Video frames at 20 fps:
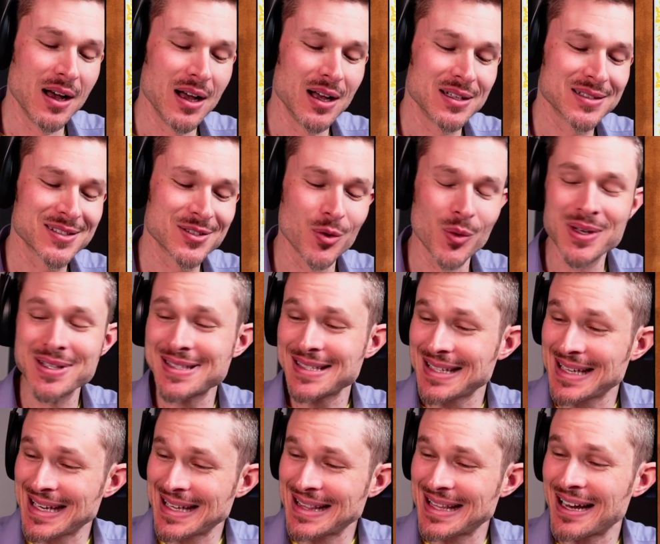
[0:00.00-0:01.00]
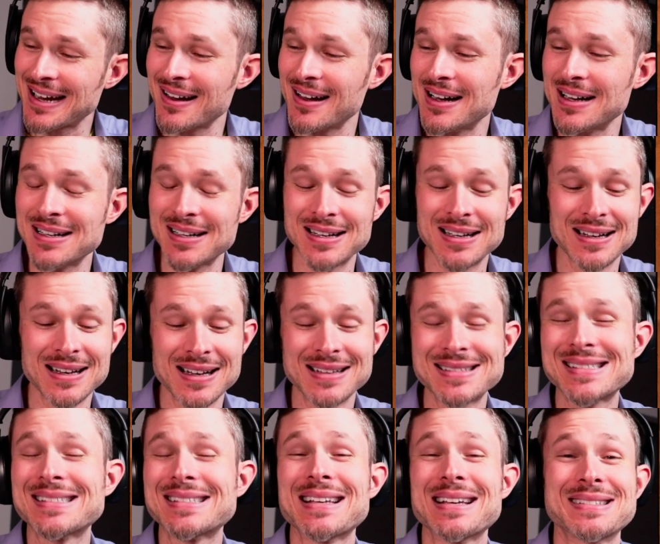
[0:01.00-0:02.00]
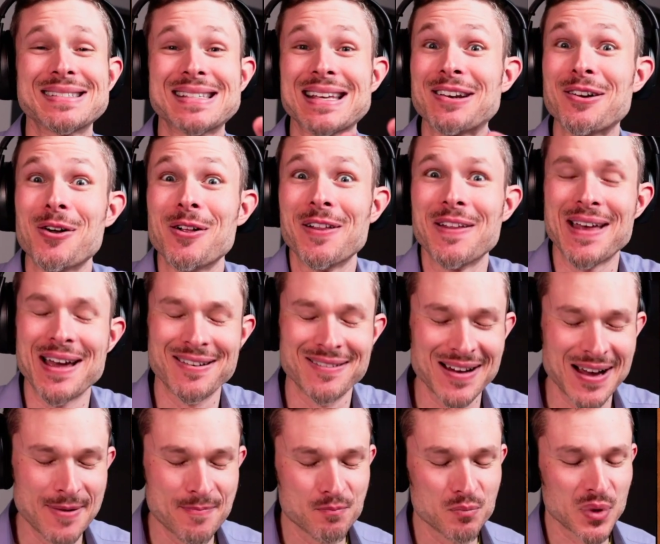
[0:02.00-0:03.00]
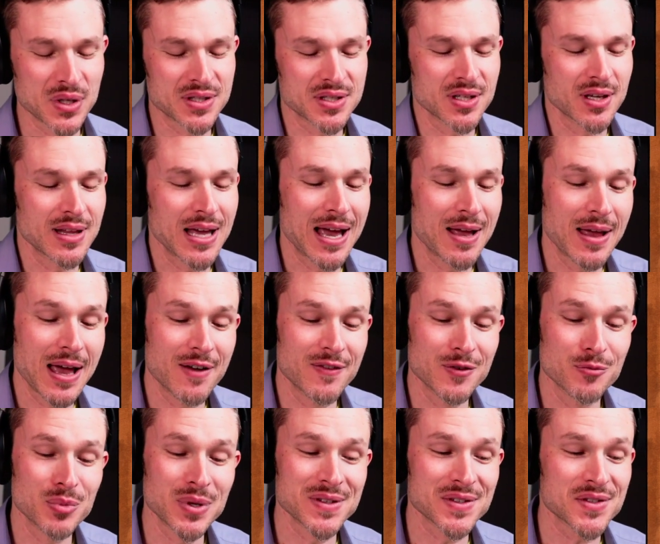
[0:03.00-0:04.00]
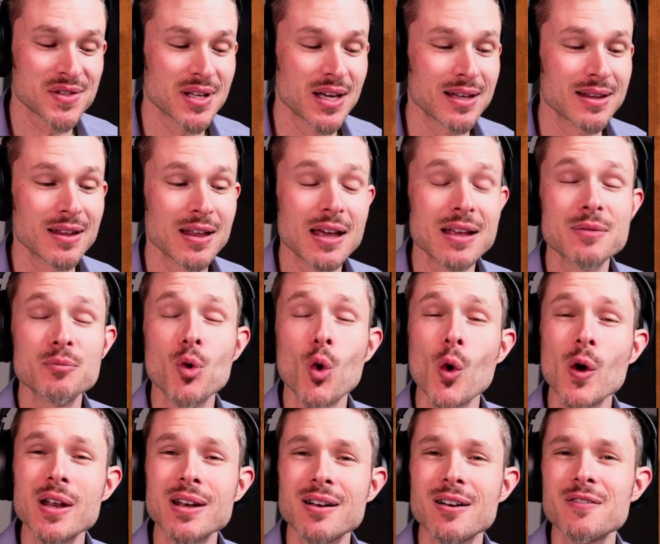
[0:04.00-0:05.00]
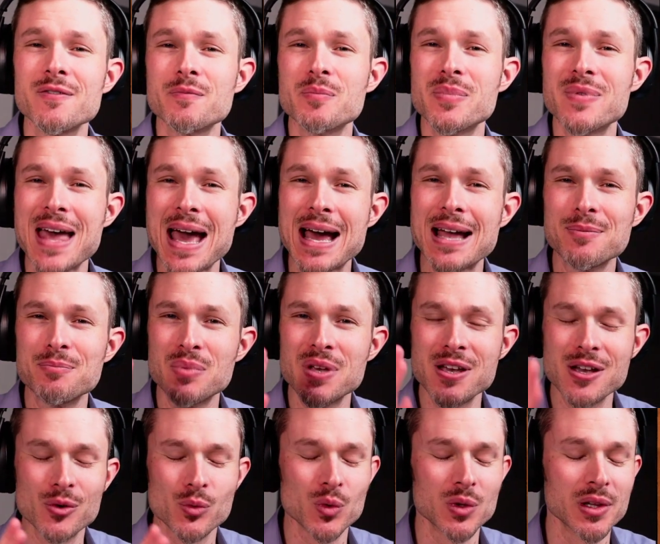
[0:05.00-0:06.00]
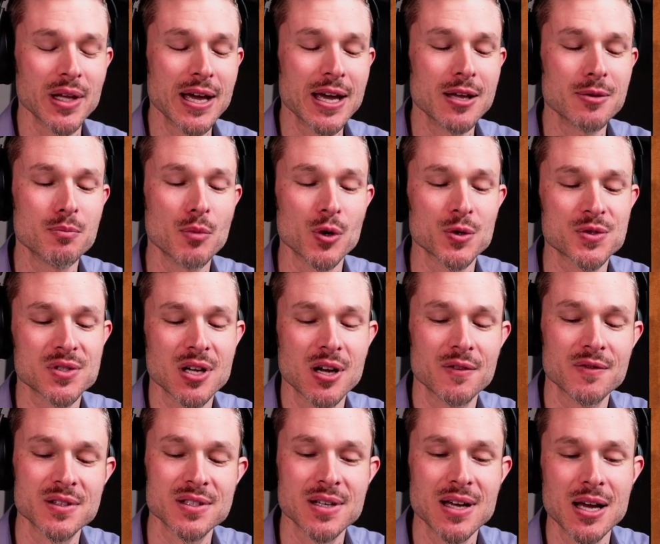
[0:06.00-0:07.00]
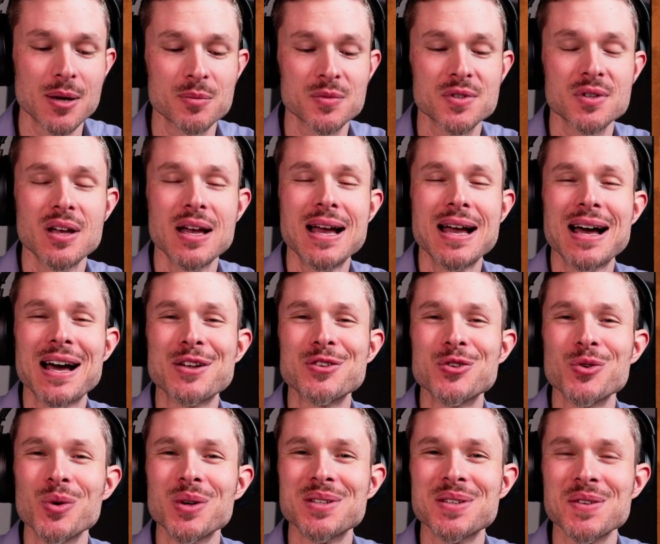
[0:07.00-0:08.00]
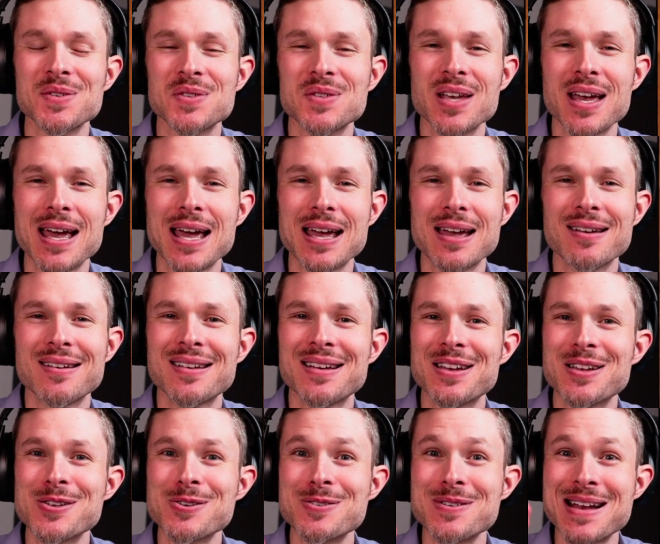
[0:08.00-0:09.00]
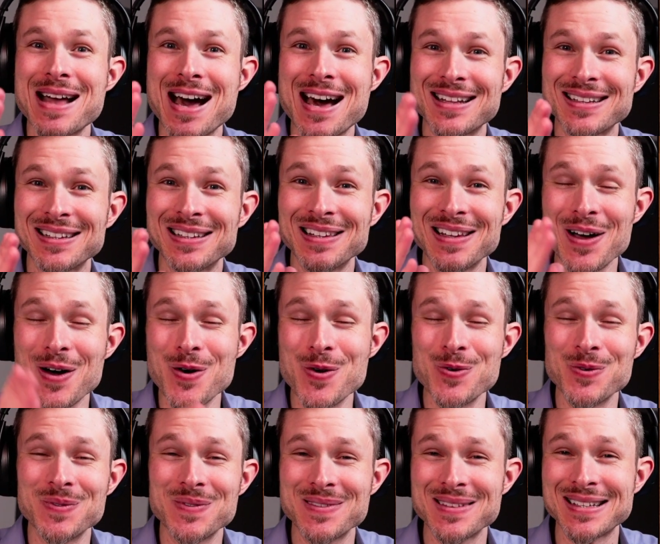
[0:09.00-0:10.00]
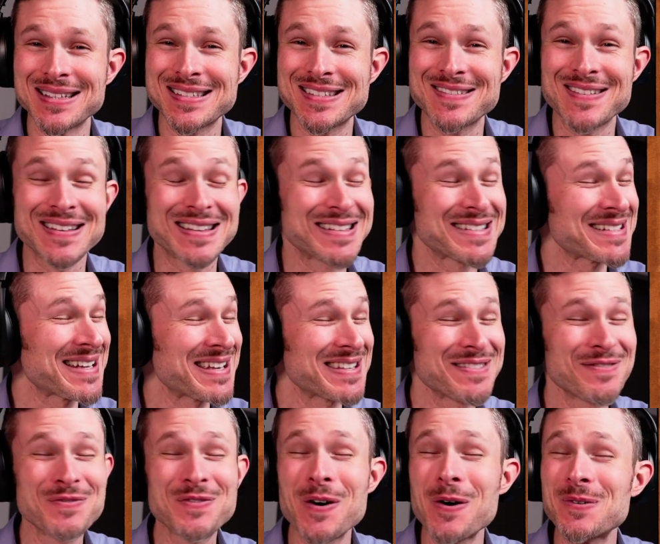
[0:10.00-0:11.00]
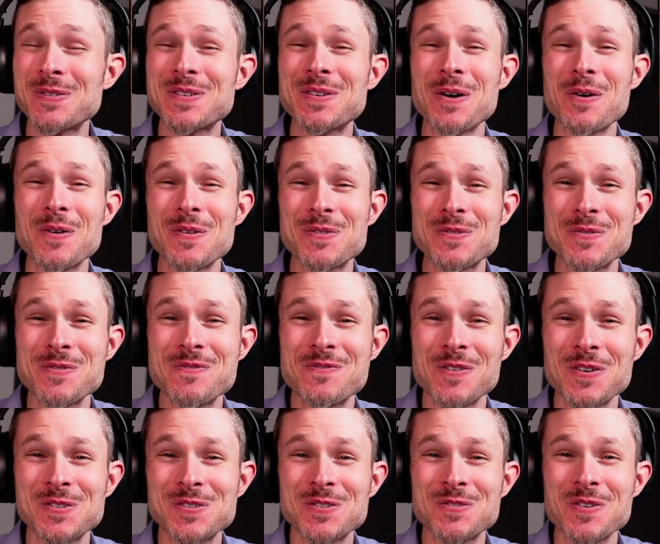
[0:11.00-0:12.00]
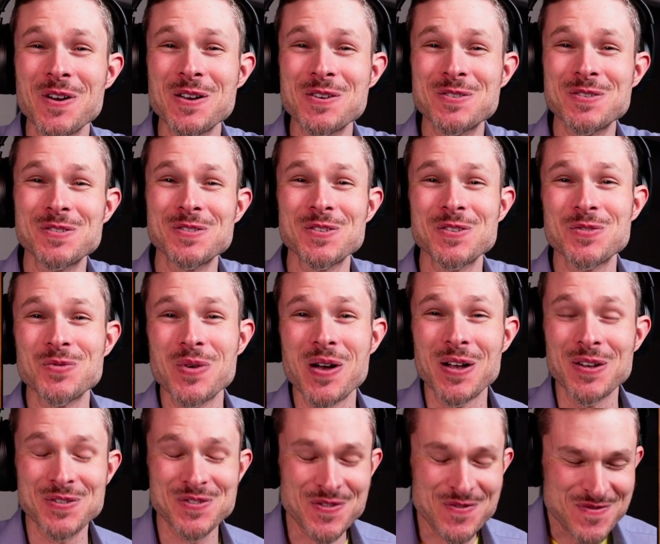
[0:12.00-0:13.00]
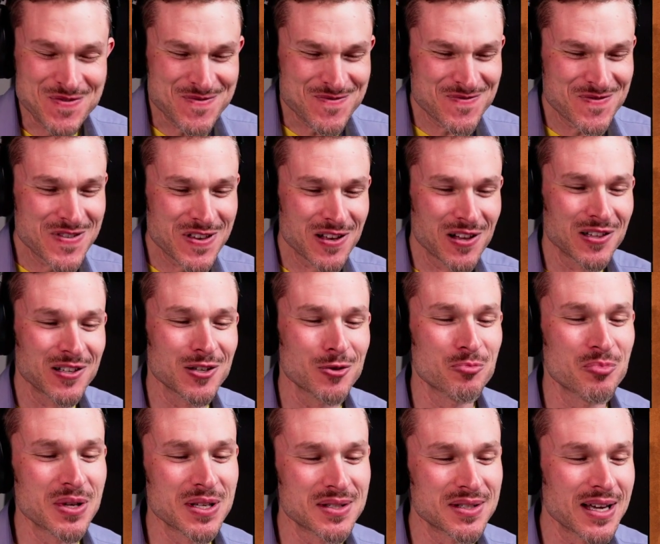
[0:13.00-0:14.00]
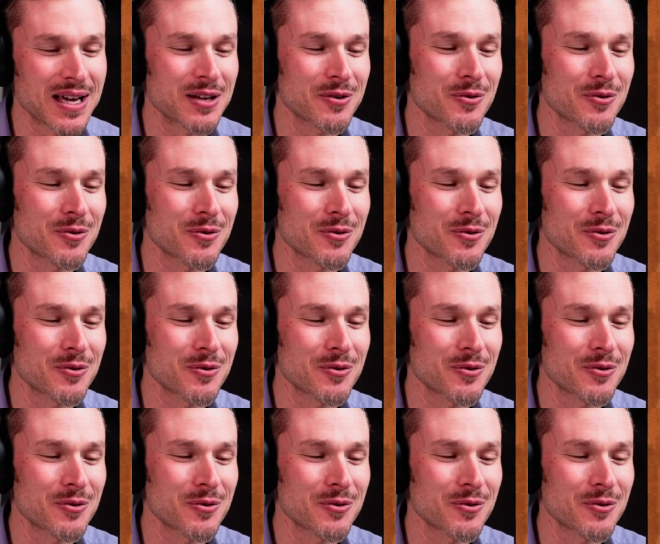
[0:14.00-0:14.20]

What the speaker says: So once again, I said all that, right? But that having been said, the point of that being relayed most oftentimes, I do it to say, you're not alone. That's right. There's other folks going through frustrations as well. So if you feel a little bit,